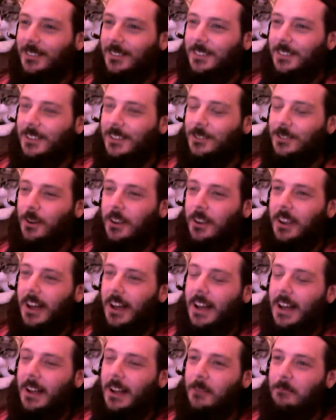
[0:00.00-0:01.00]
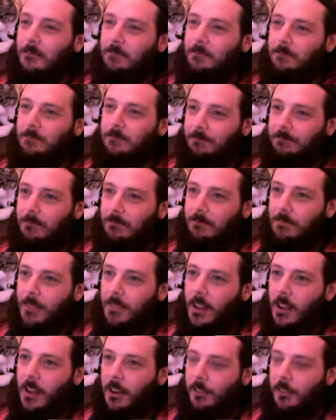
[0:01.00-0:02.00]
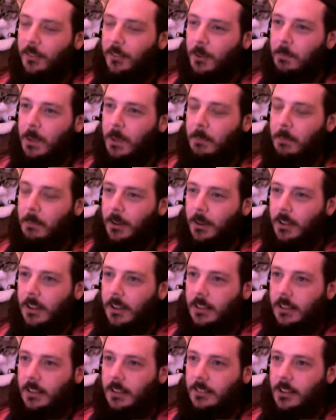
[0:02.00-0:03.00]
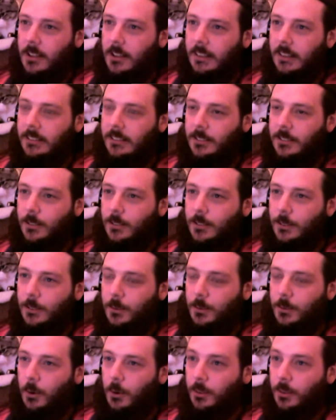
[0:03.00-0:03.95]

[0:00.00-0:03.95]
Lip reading: this one. A few people are starting to,